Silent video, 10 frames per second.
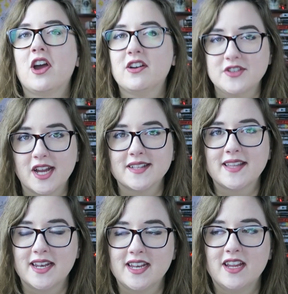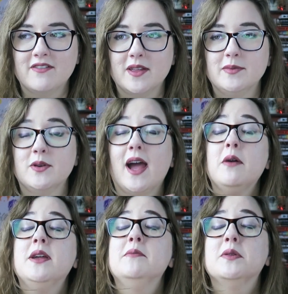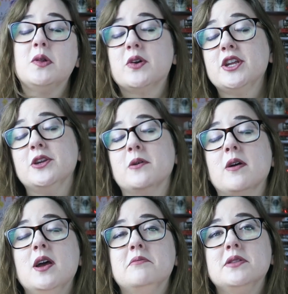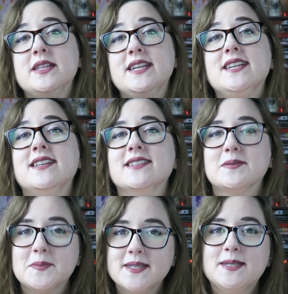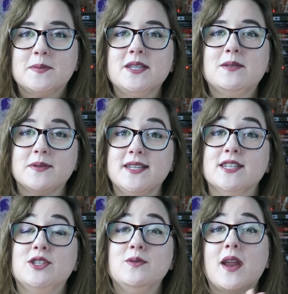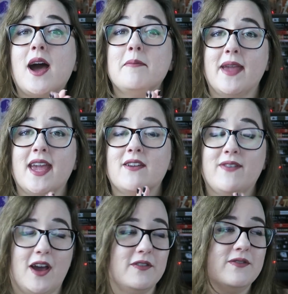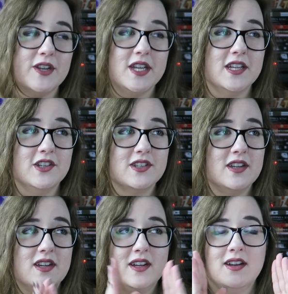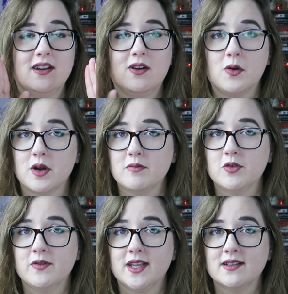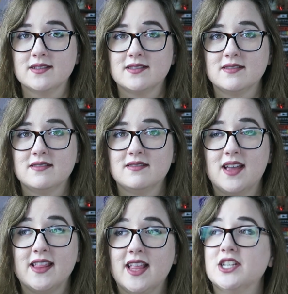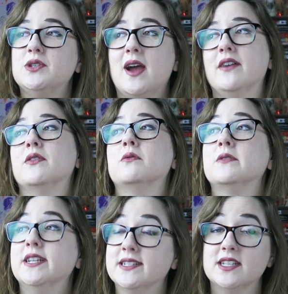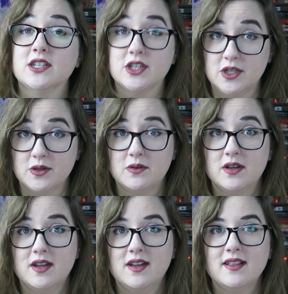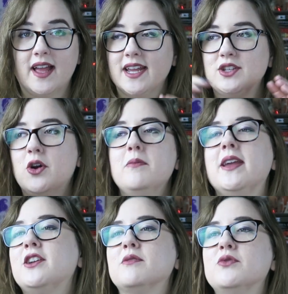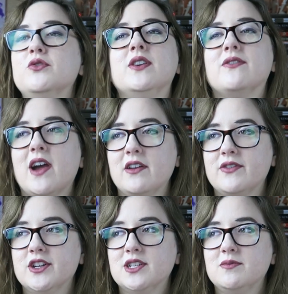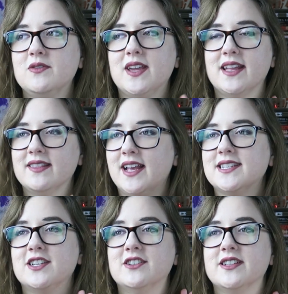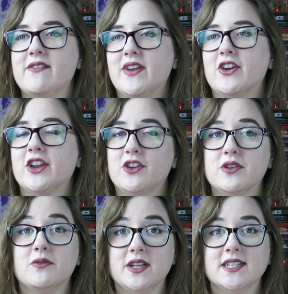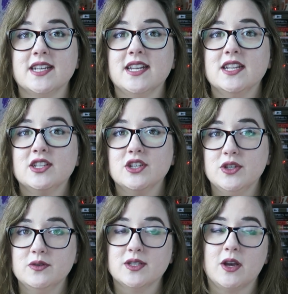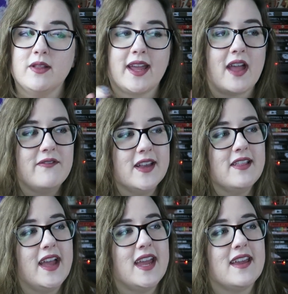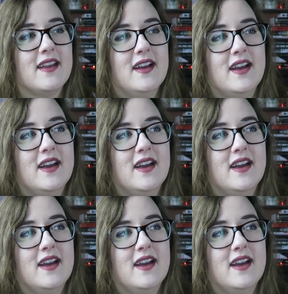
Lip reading: the off chance that any of them do, I would implore you, please, please, please, please do not make found footage horror movies unless you have a reason to. Like, don't make your movie a found footage movie unless there is a very good reason to do so. Like, I feel like